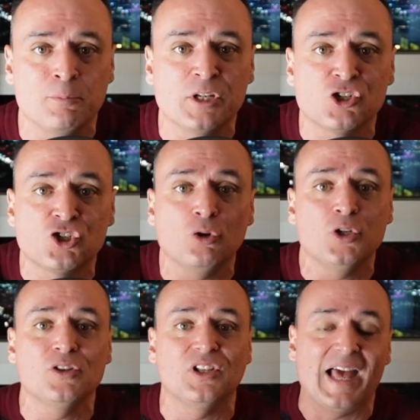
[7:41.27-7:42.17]
I'm going to show
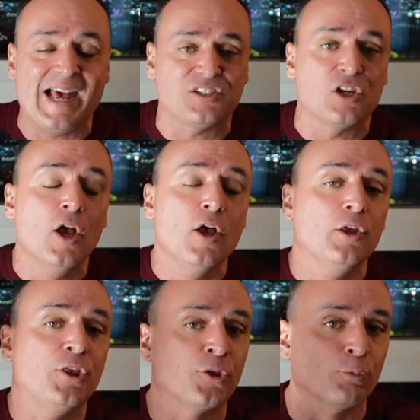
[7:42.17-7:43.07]
you the last
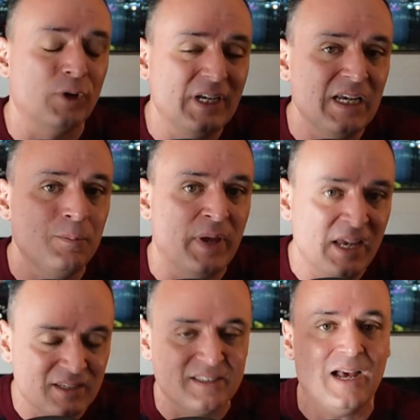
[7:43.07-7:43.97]
3
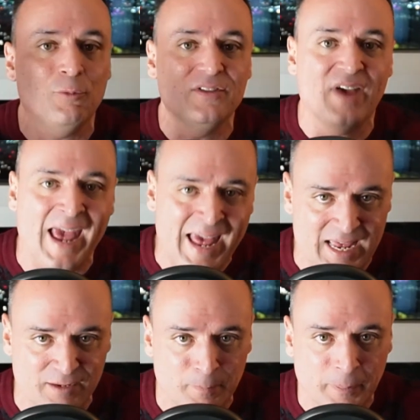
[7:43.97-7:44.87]
picks that we've had.